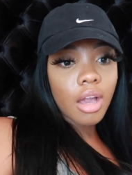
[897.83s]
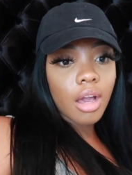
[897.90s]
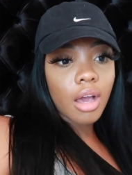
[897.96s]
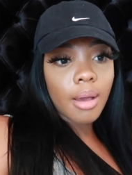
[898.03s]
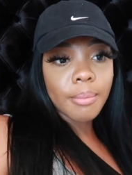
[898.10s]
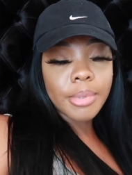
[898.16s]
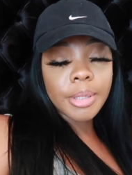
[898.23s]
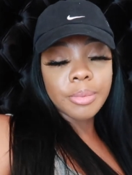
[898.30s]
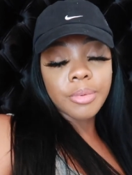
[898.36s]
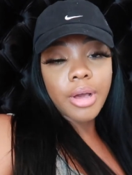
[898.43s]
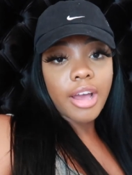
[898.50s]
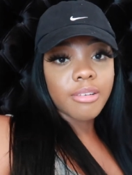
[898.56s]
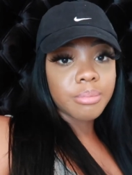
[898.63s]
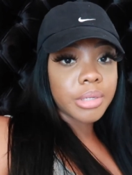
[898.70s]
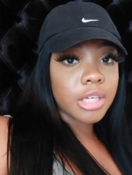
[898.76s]
uh, people
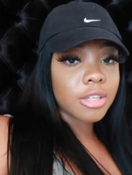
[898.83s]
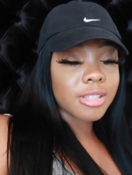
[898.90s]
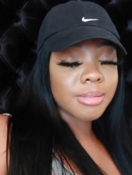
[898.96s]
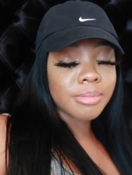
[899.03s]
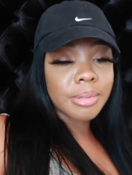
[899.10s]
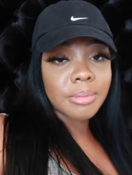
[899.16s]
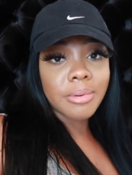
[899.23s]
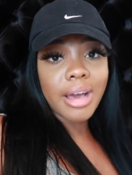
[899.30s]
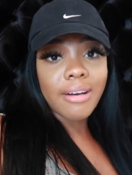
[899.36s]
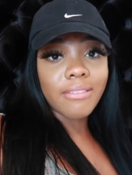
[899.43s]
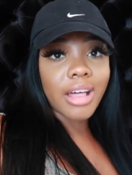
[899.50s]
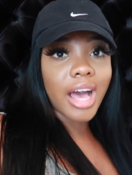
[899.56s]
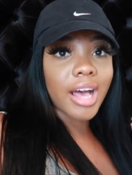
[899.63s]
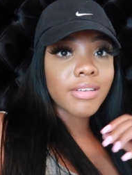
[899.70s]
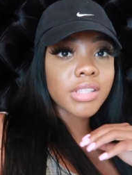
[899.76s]
have bills people have
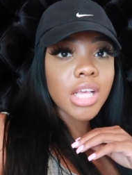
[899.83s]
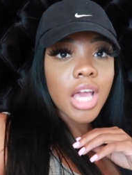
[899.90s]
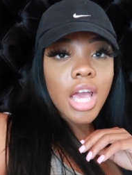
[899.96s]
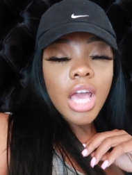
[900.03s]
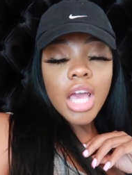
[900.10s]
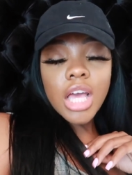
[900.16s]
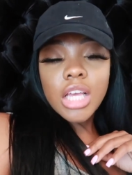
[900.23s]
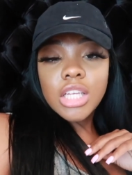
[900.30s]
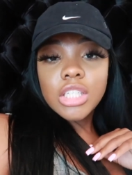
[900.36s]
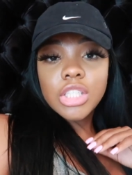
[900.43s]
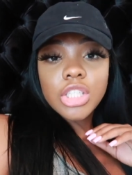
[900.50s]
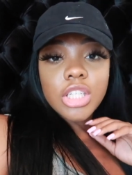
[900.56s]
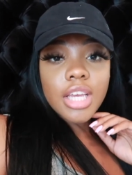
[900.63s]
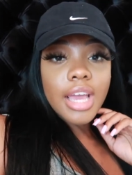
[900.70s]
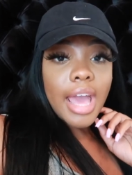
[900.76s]
lives
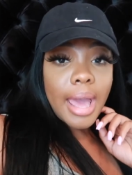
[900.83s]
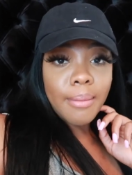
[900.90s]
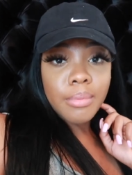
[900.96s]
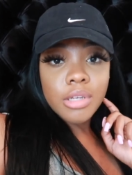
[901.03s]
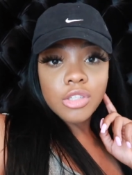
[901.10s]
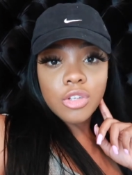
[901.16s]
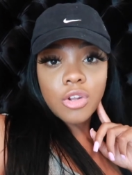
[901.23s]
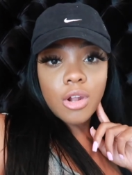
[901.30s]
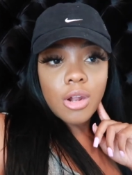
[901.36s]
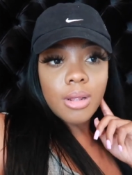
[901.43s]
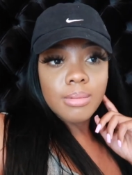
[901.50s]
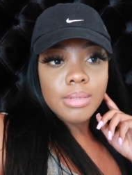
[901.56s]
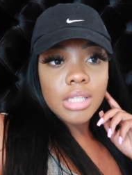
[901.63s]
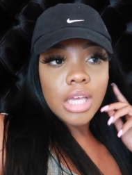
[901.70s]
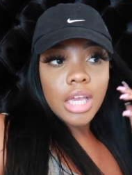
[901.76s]
shit happens you know what
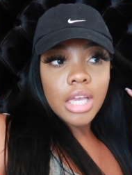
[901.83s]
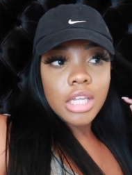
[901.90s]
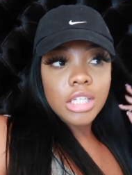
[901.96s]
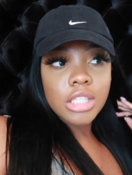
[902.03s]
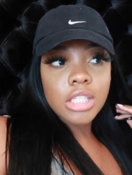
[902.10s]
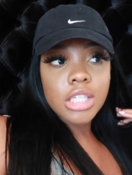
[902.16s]
i'm saying